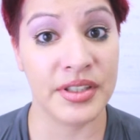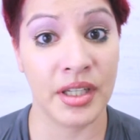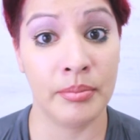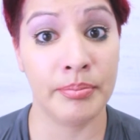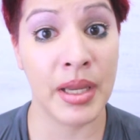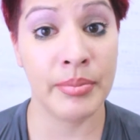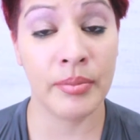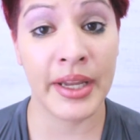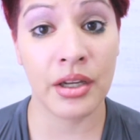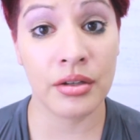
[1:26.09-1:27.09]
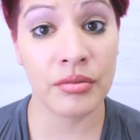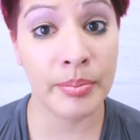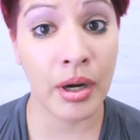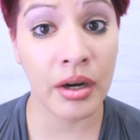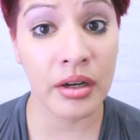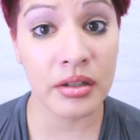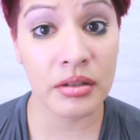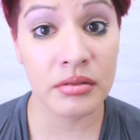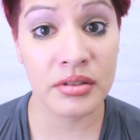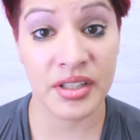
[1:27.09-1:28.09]
Some people may go to a park,
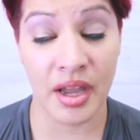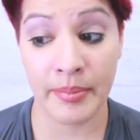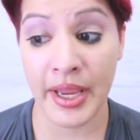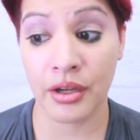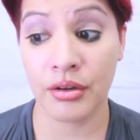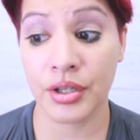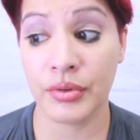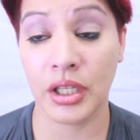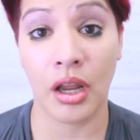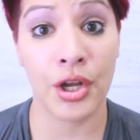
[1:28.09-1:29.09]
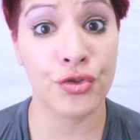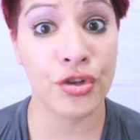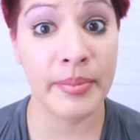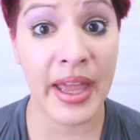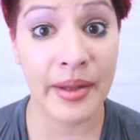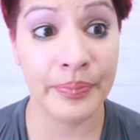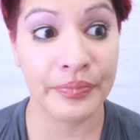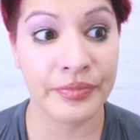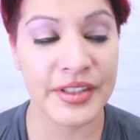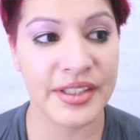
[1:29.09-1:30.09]
some may go to a laundromat,
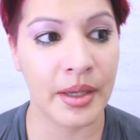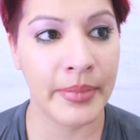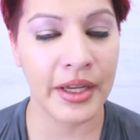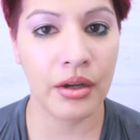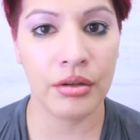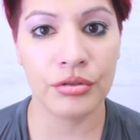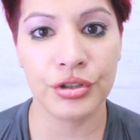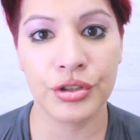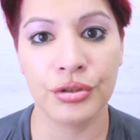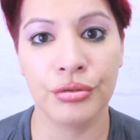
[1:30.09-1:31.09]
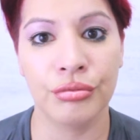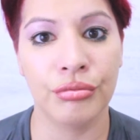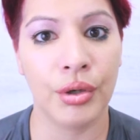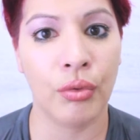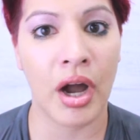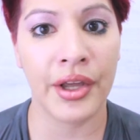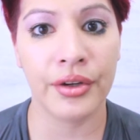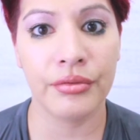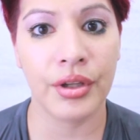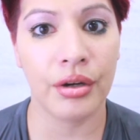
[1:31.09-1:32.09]
some may go to the
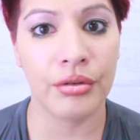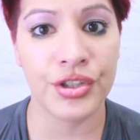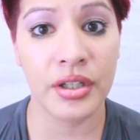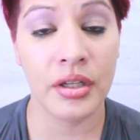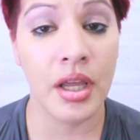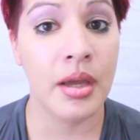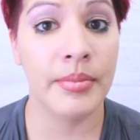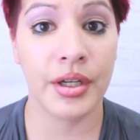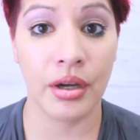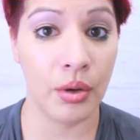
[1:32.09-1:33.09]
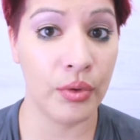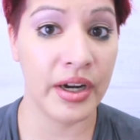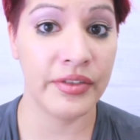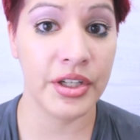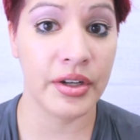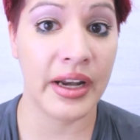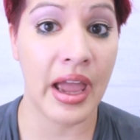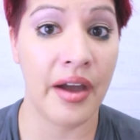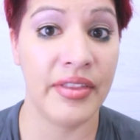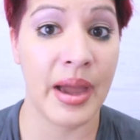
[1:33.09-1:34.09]
water, the ocean, but go wherever you're
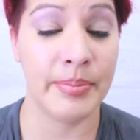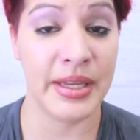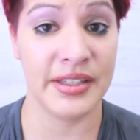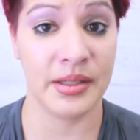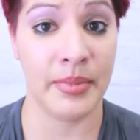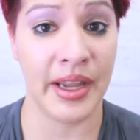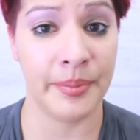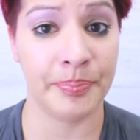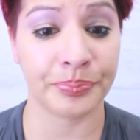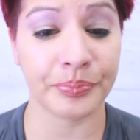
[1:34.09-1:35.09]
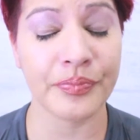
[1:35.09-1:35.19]
going to have that peace of mind.